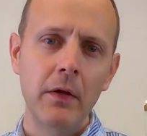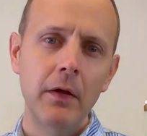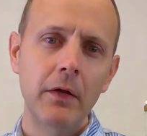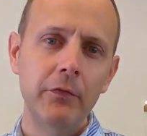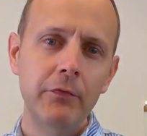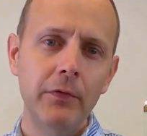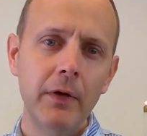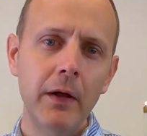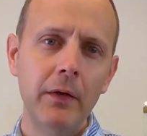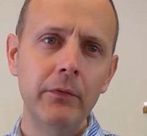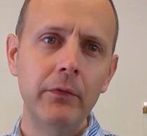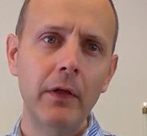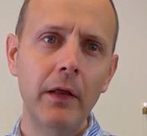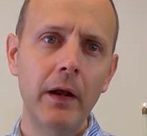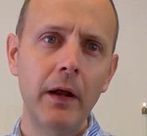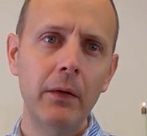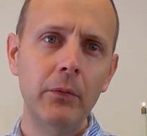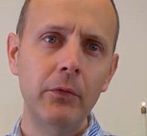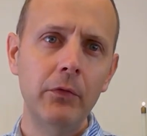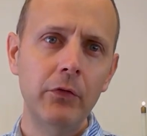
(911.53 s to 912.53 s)
I found that
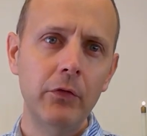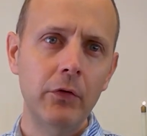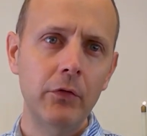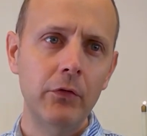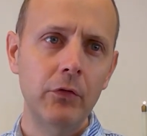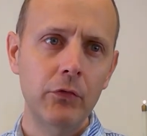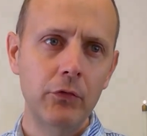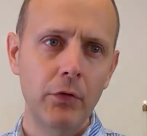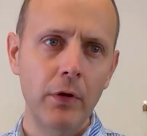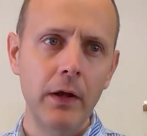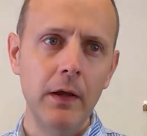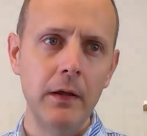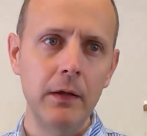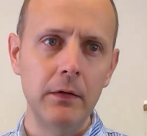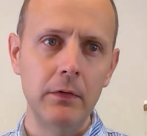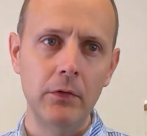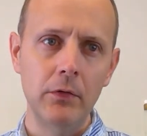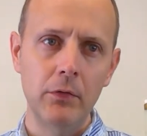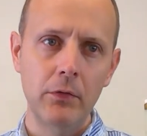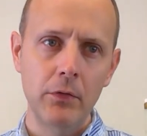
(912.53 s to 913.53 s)
I was
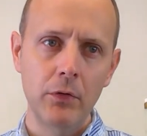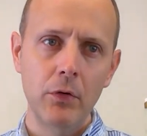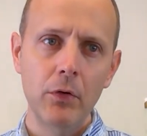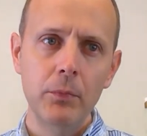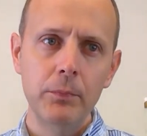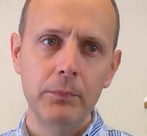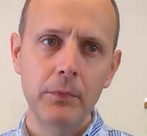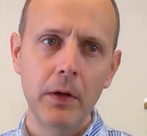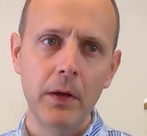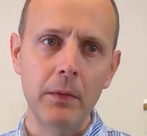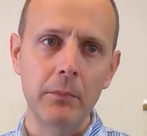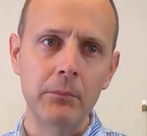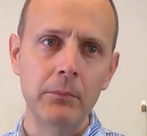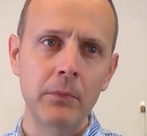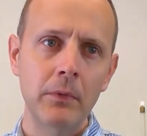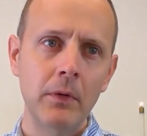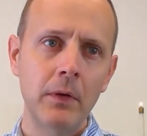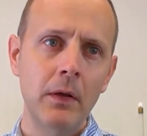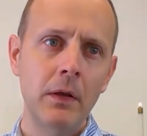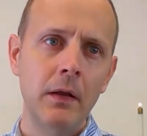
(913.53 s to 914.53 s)
constrained, cooped up.